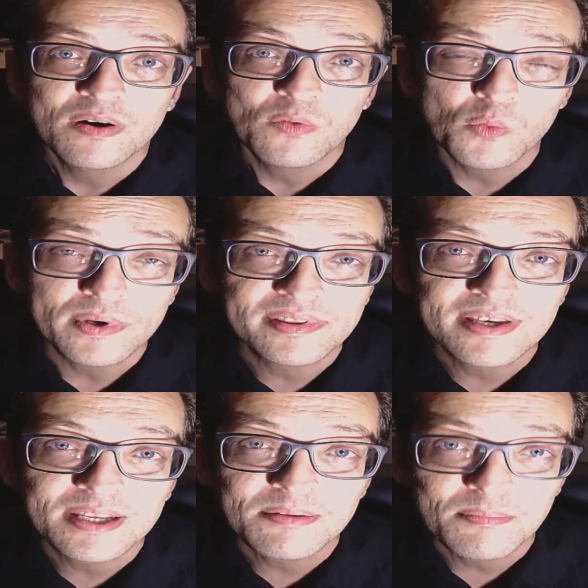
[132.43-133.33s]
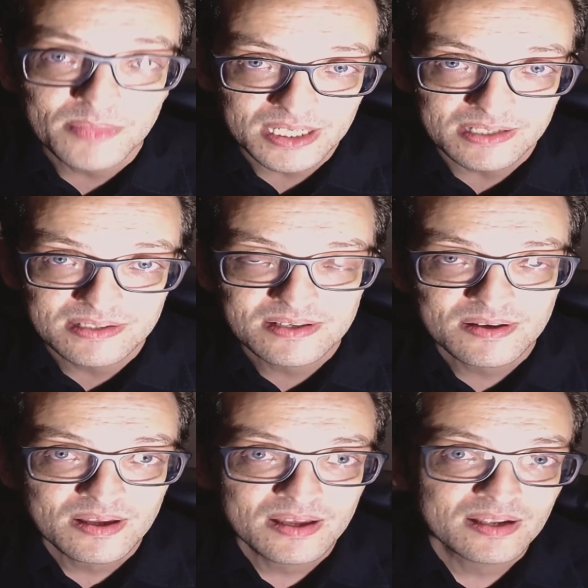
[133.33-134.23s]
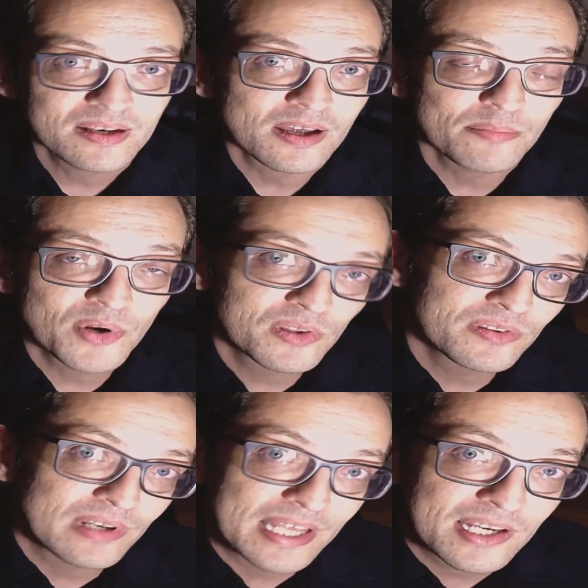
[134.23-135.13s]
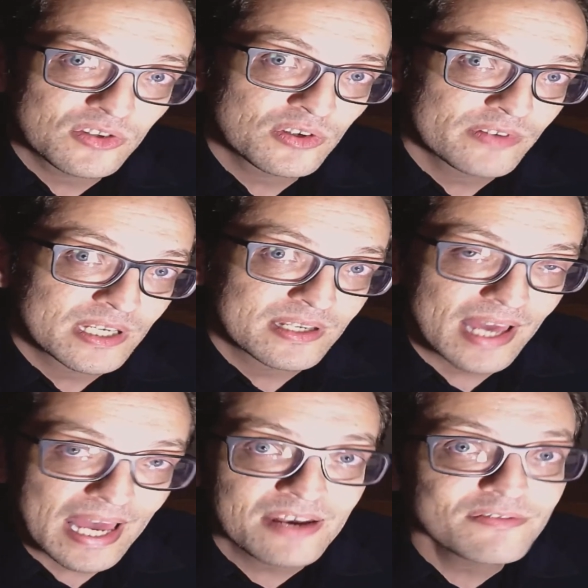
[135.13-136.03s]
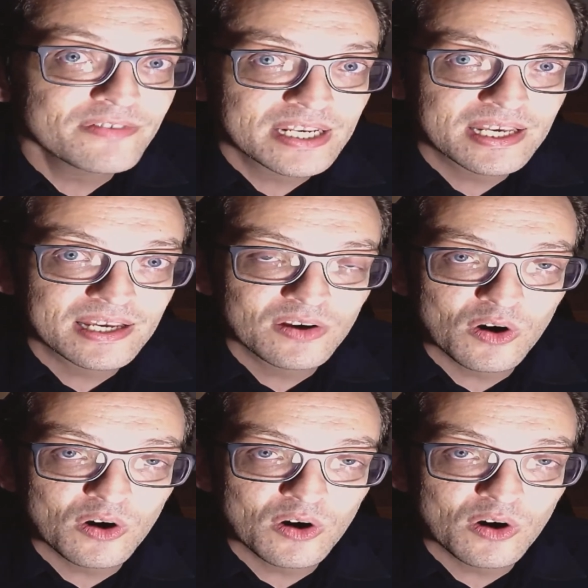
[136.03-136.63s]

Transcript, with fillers: within minutes. Now both link to vid and Vid Inc.